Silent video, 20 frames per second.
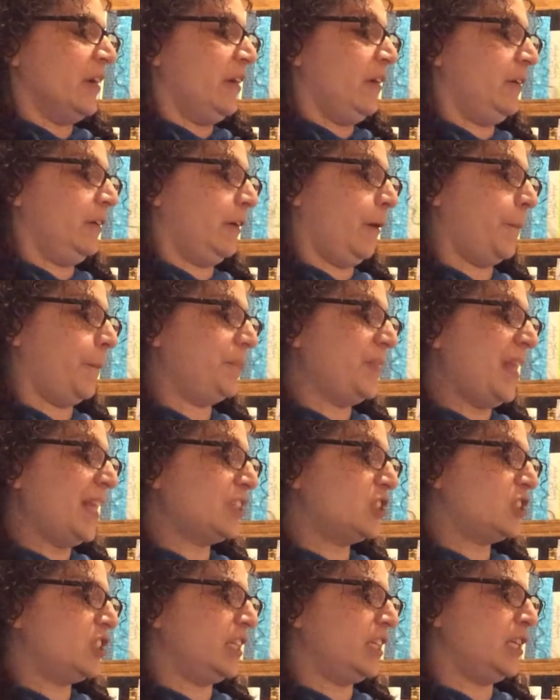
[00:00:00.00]
Oh,
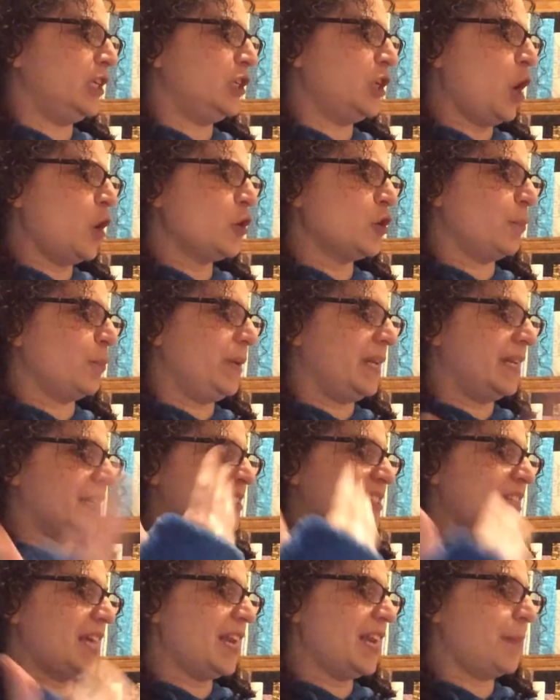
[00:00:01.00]
next thing you know, you're being
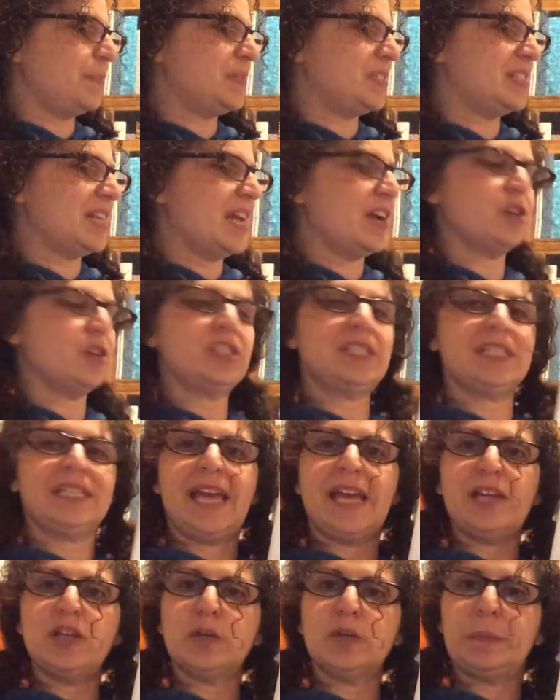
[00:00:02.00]
sent upstairs to
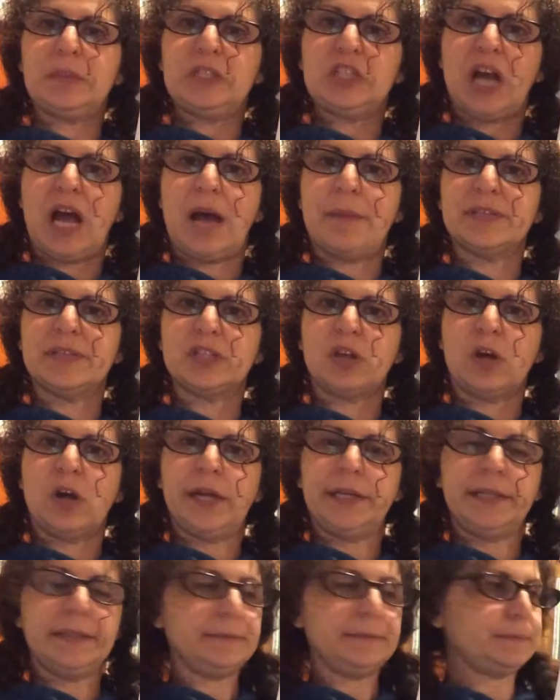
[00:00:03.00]
get your pajamas
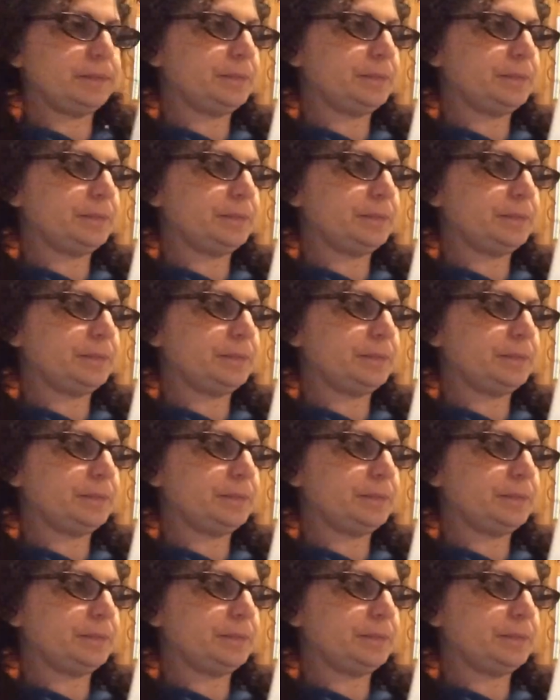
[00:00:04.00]
on.